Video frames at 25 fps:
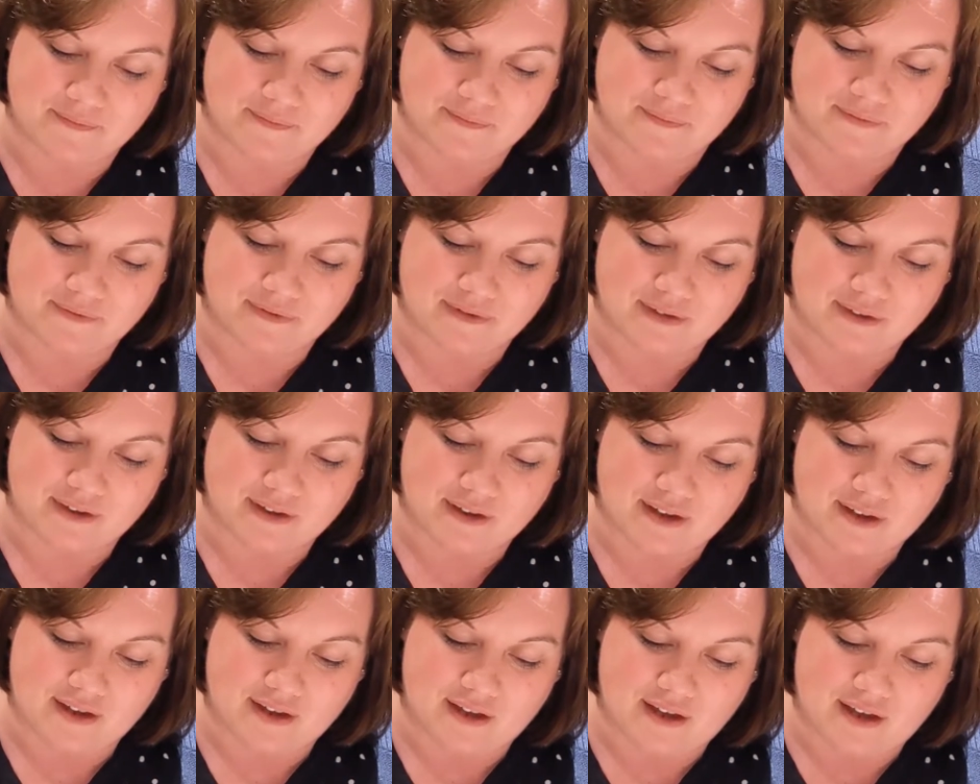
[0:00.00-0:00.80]

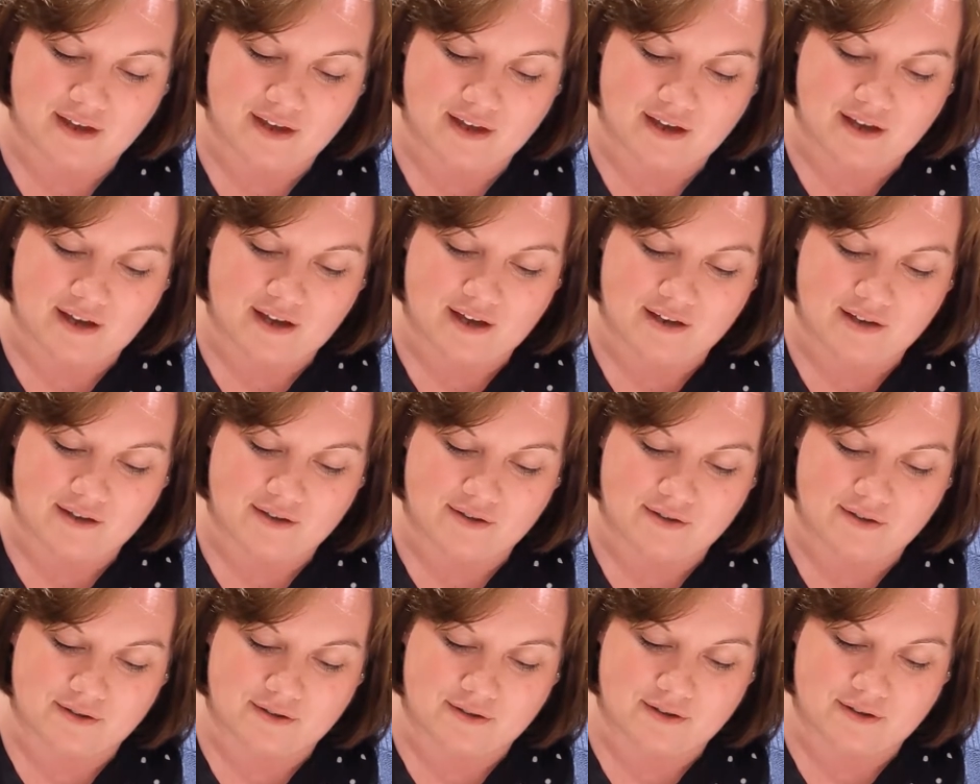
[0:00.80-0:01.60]

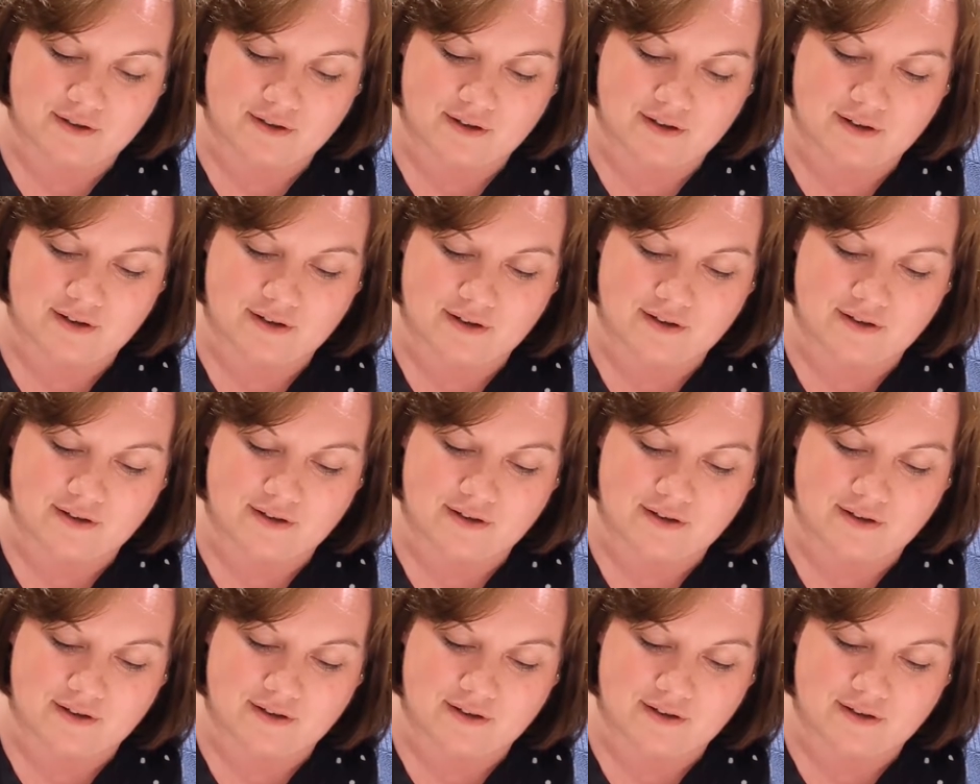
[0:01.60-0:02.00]
[no speech]